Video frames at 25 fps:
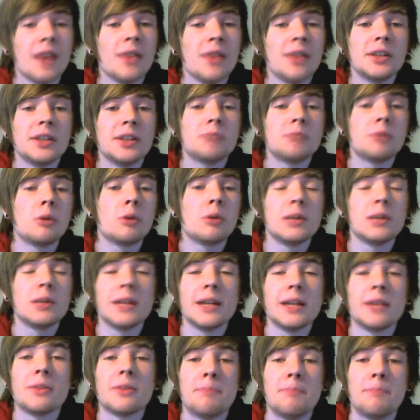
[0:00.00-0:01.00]
This is
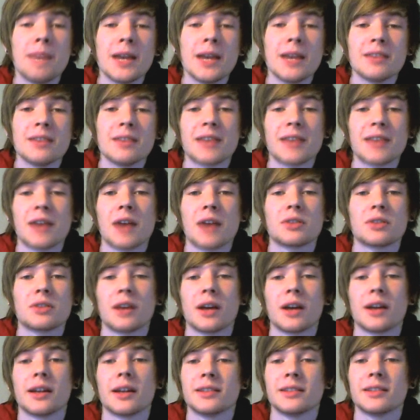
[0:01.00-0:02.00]
probably the biggest
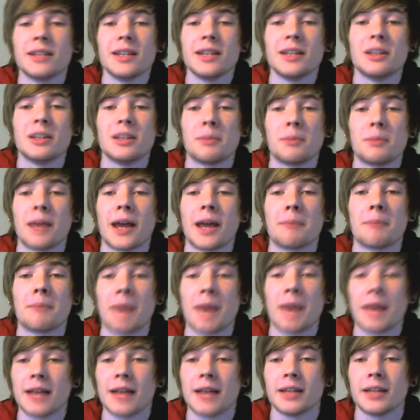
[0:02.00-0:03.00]
downside I see to playing
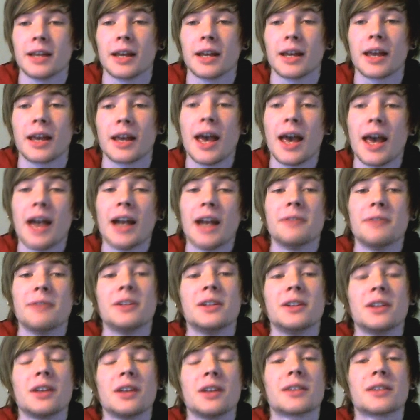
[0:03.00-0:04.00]
Beartic, and if
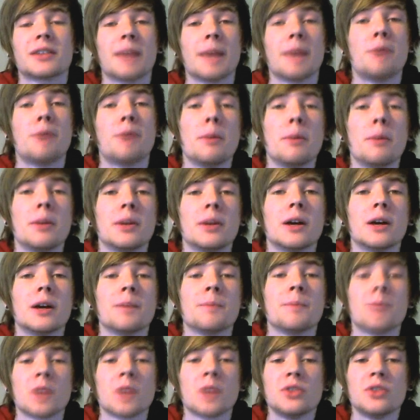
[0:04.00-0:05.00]
it does get
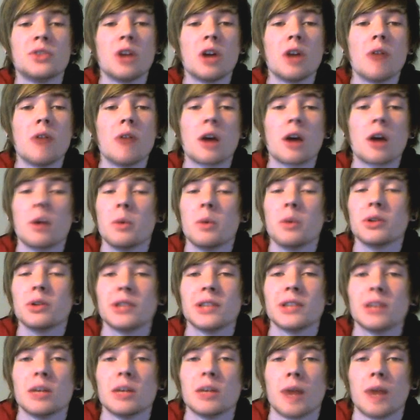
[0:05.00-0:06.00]
popular, Zoroark will
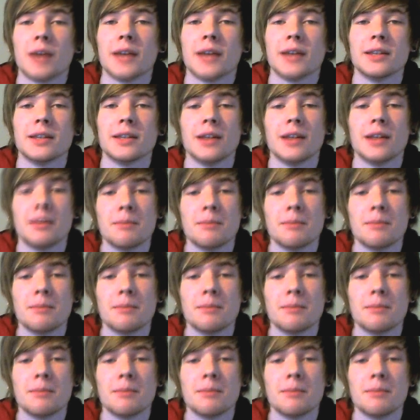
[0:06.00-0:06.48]
see a rise in